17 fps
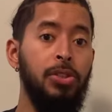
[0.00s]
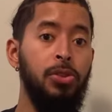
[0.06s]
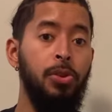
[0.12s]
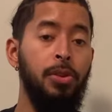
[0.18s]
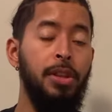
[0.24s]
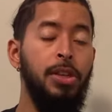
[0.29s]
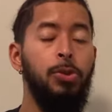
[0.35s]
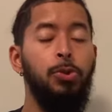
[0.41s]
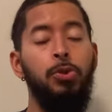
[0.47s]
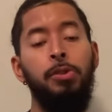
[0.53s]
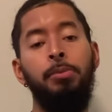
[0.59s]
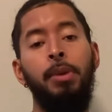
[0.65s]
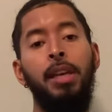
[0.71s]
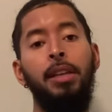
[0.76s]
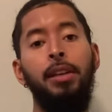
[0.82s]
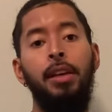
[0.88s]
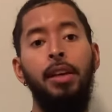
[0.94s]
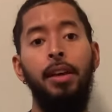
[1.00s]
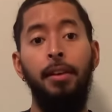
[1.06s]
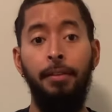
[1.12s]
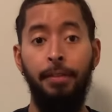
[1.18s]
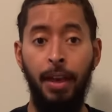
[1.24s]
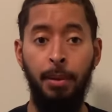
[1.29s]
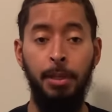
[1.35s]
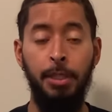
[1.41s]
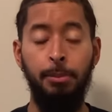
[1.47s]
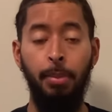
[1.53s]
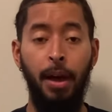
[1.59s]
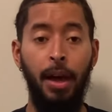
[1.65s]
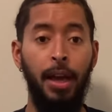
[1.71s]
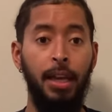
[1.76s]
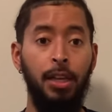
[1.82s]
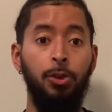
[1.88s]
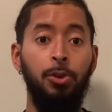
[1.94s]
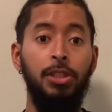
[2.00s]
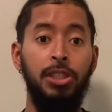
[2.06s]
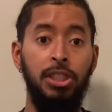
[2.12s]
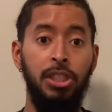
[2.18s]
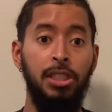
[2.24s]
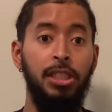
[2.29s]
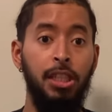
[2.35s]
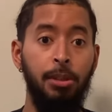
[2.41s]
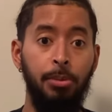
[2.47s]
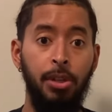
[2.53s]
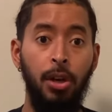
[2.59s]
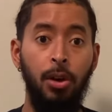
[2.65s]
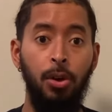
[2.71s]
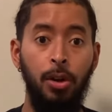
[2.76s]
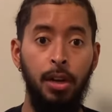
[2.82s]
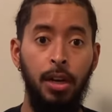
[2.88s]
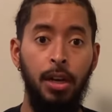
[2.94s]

So this was made famous by Christian Thibodeau.